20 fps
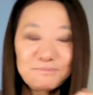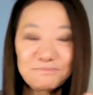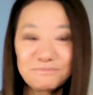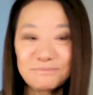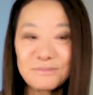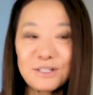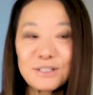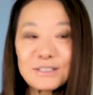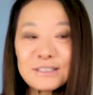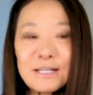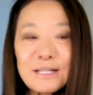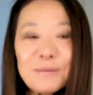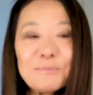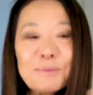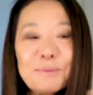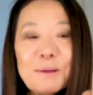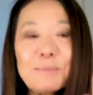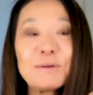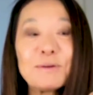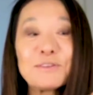there's some
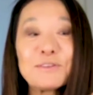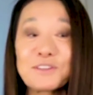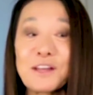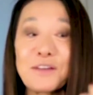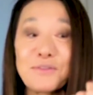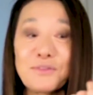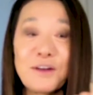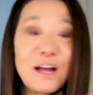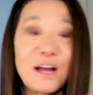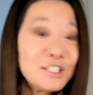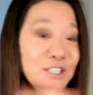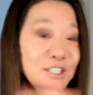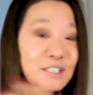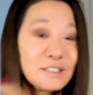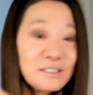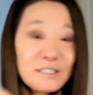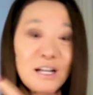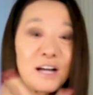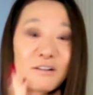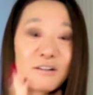people say fashion
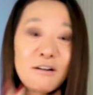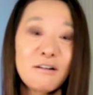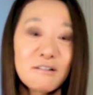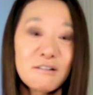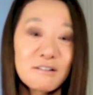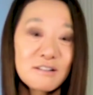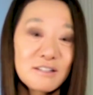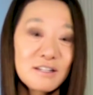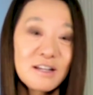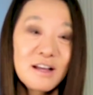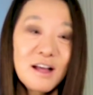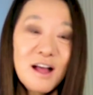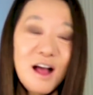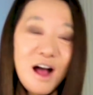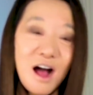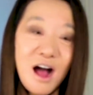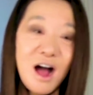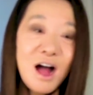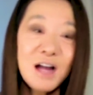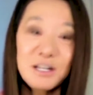is not art.
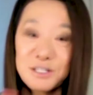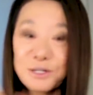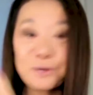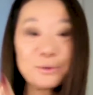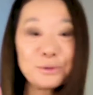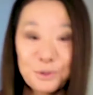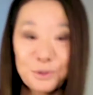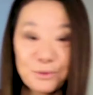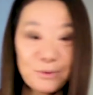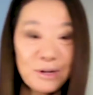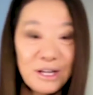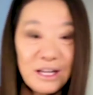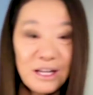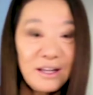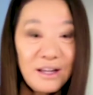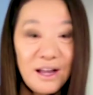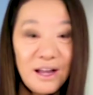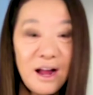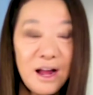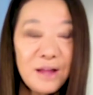I don't
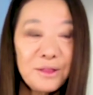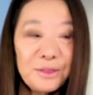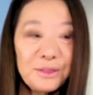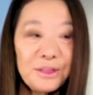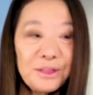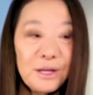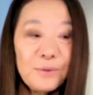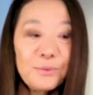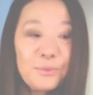agree. I think